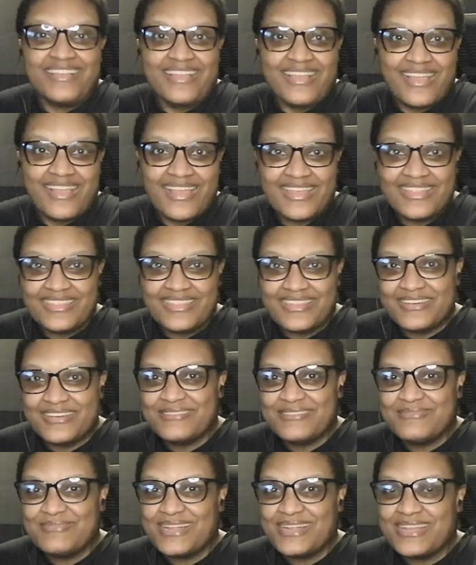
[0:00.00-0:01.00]

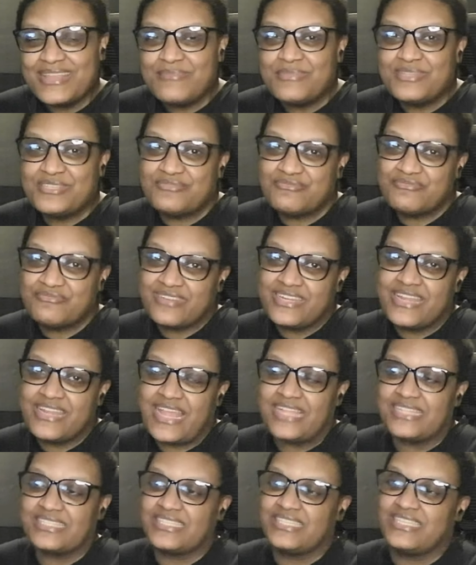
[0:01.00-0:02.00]
Hello, my name is Rin,
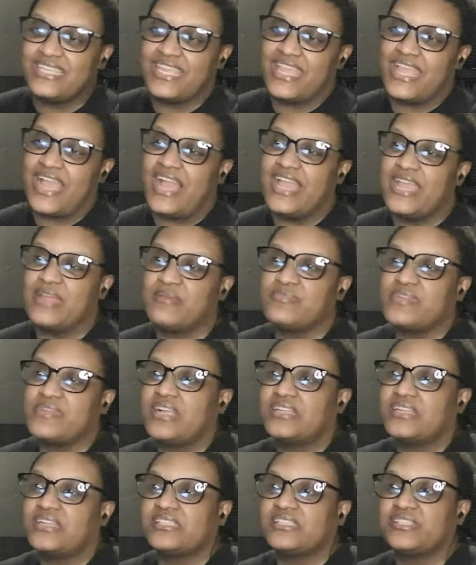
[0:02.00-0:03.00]
and today I am
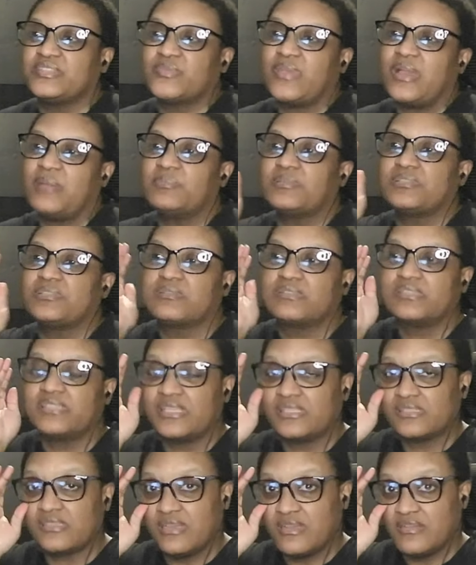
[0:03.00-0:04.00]
reacting to episode
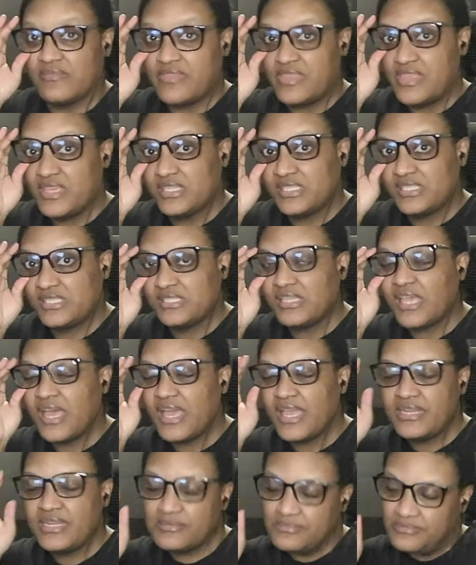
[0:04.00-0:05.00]
6 of The
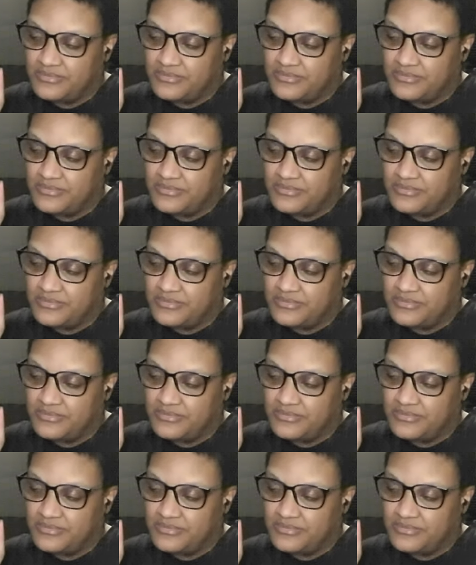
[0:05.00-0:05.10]
Sign.